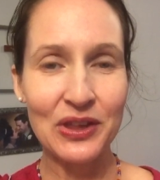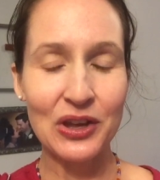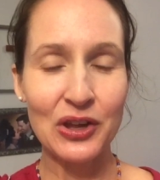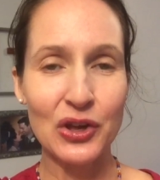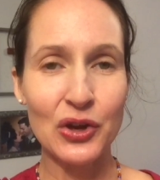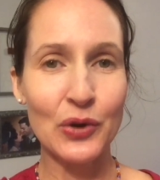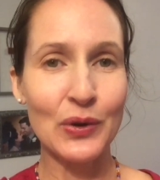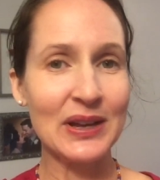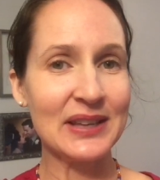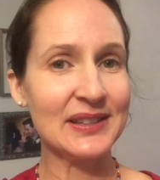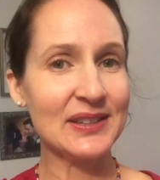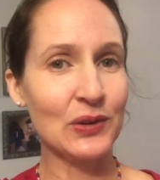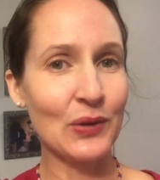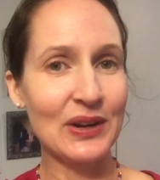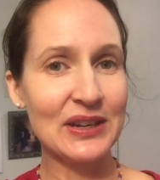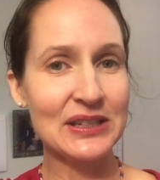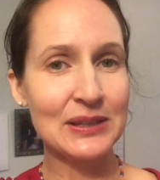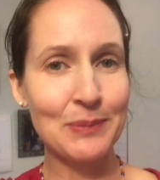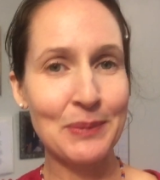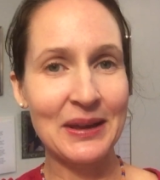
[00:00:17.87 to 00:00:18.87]
you is
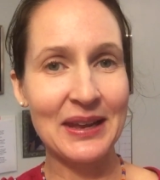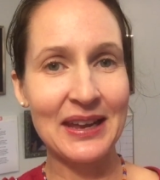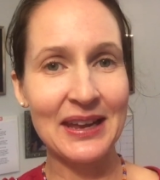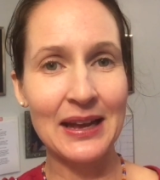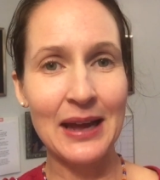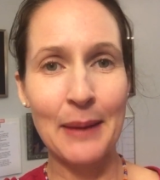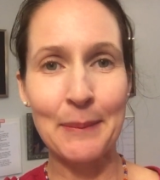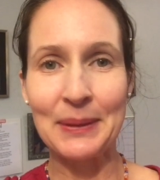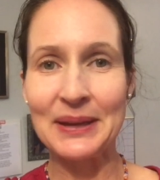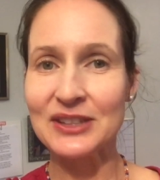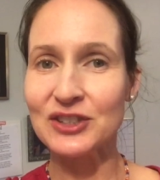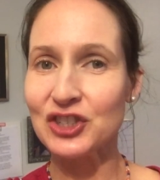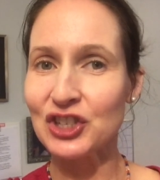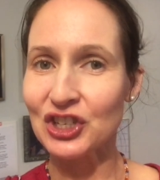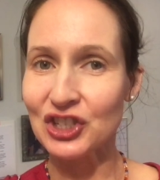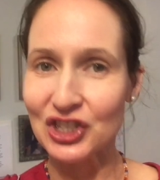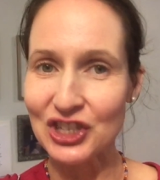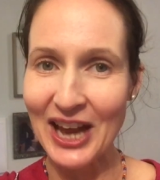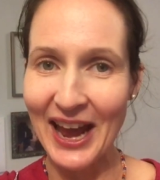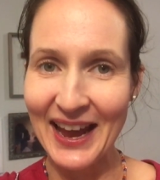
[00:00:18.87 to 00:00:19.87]
going to be a bit
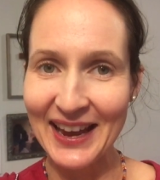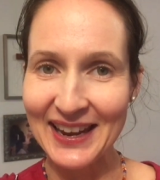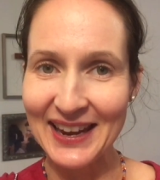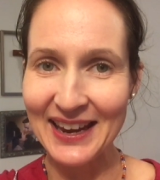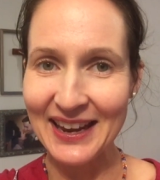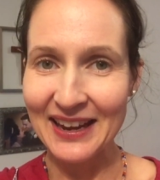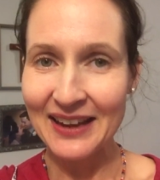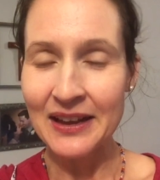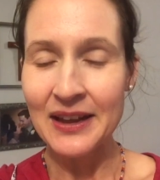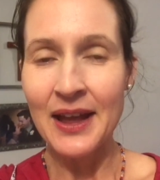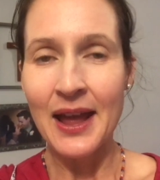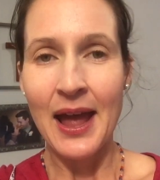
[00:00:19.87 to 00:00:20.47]
chit-chatty,